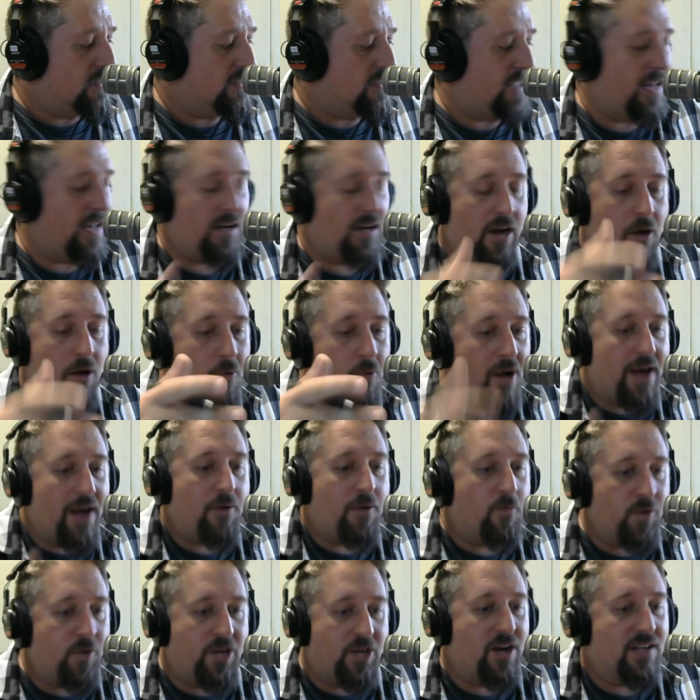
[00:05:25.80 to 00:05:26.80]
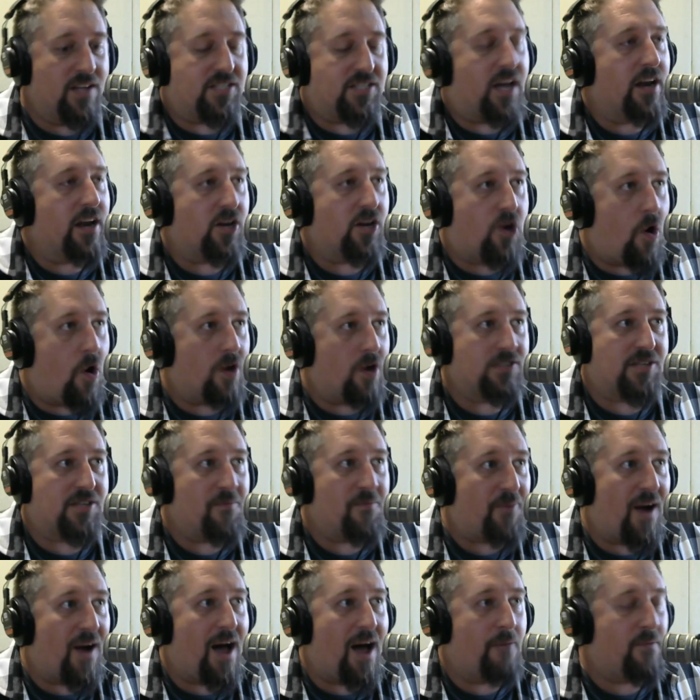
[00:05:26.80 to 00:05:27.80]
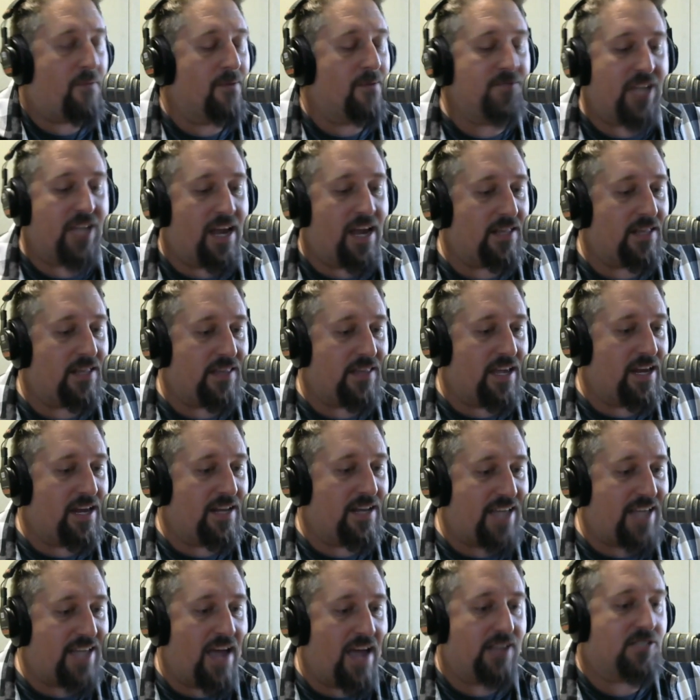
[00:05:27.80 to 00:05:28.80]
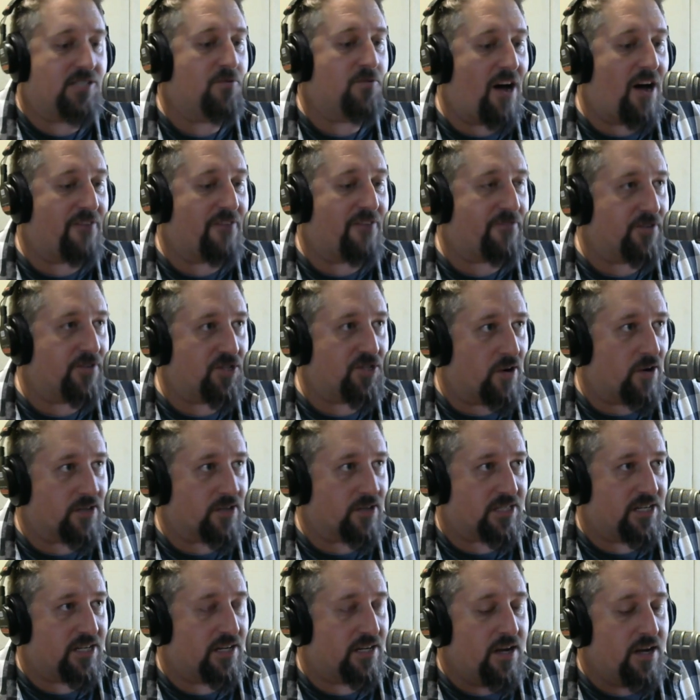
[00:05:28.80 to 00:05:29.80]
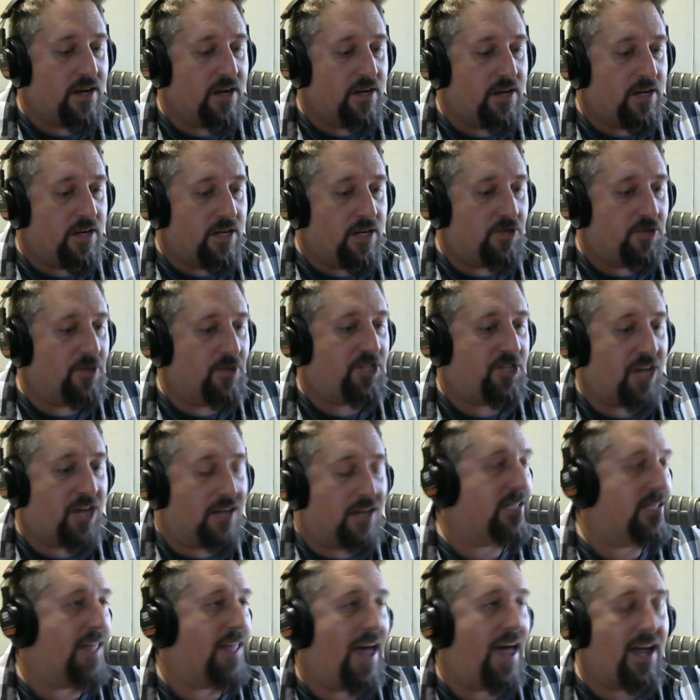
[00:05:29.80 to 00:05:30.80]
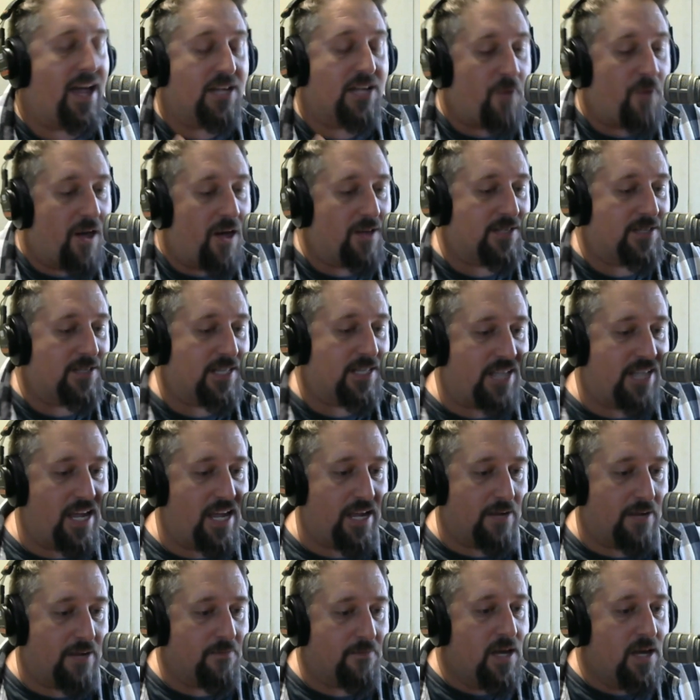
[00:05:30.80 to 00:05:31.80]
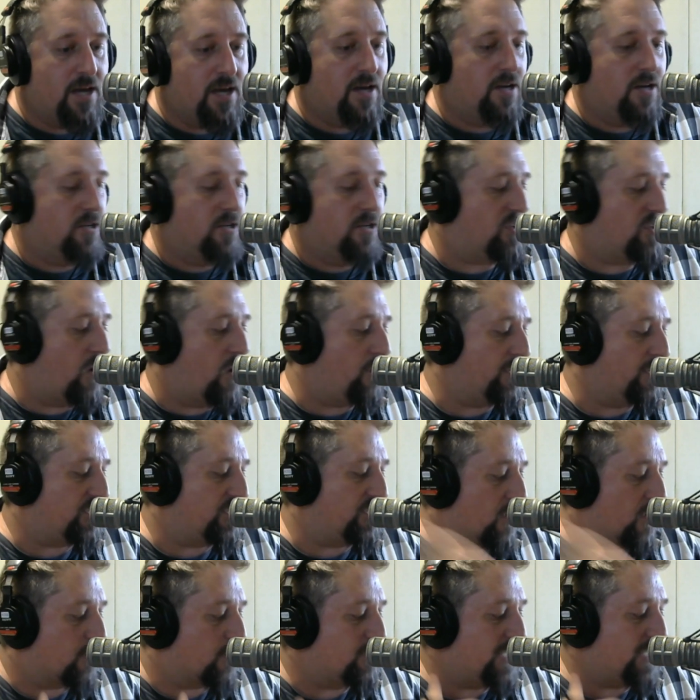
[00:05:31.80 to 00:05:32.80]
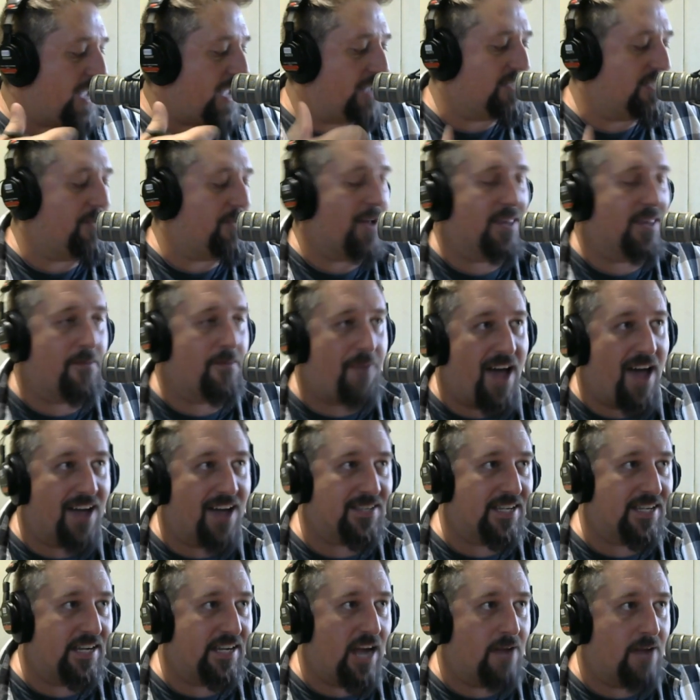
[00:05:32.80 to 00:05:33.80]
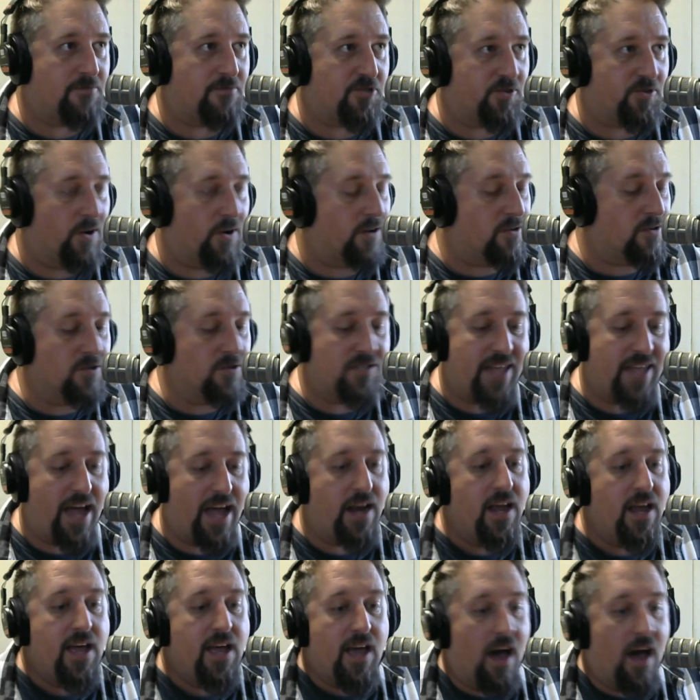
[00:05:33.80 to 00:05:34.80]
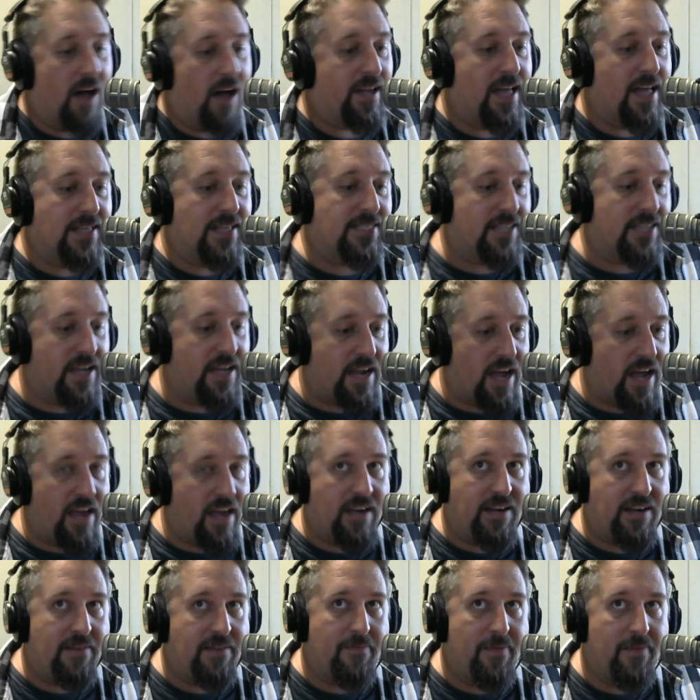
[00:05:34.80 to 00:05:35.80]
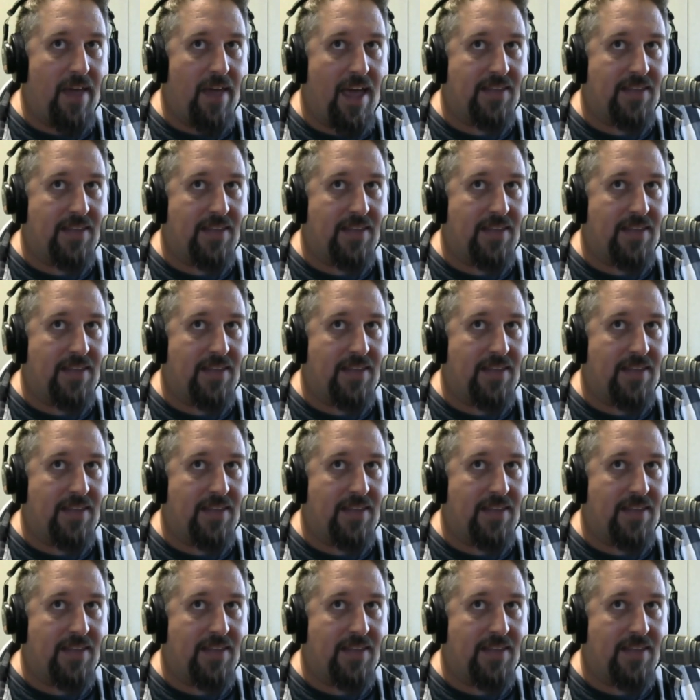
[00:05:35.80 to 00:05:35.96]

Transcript: then you know what? It's going to cause some problems, and it takes a while for Sark to adjust to that, as well as the team. So when Sark was asked about the passing game struggles, that against a